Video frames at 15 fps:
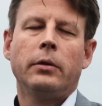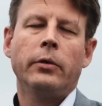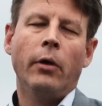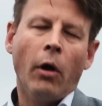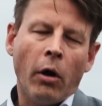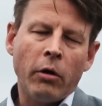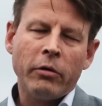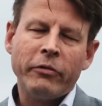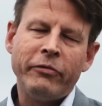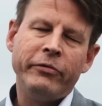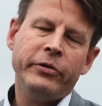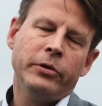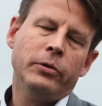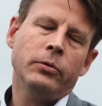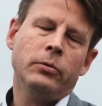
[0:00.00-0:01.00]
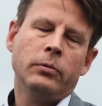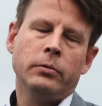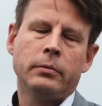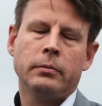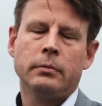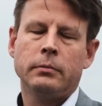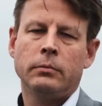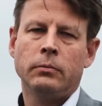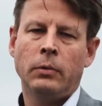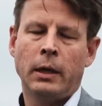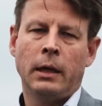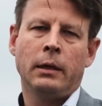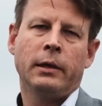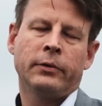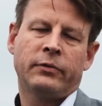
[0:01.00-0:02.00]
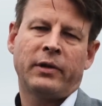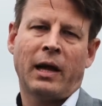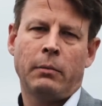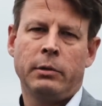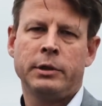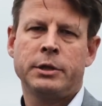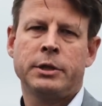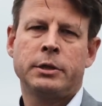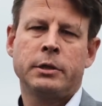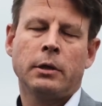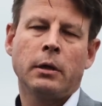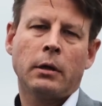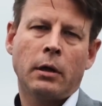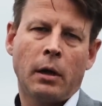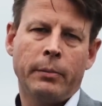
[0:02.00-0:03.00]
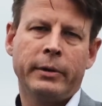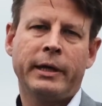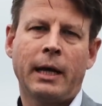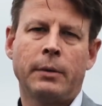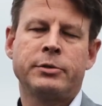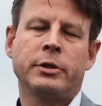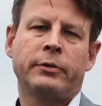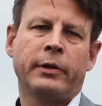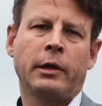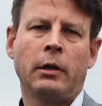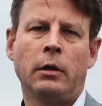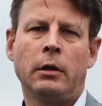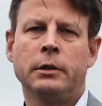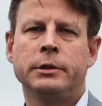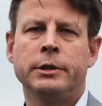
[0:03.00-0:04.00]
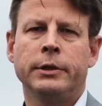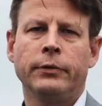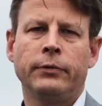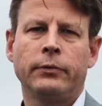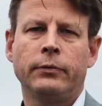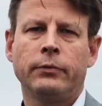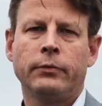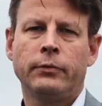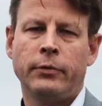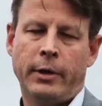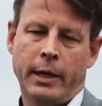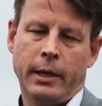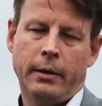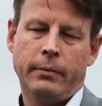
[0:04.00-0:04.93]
There are a few well-established carbon capture technologies today.